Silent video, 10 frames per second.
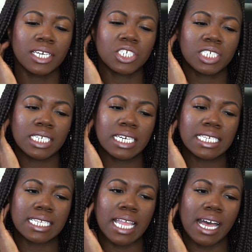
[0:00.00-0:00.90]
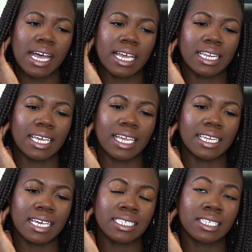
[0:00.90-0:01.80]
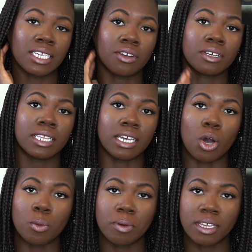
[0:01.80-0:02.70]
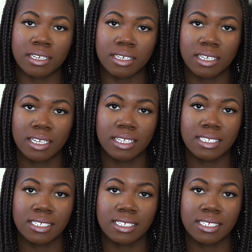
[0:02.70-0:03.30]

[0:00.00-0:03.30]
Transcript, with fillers: she's not necessarily open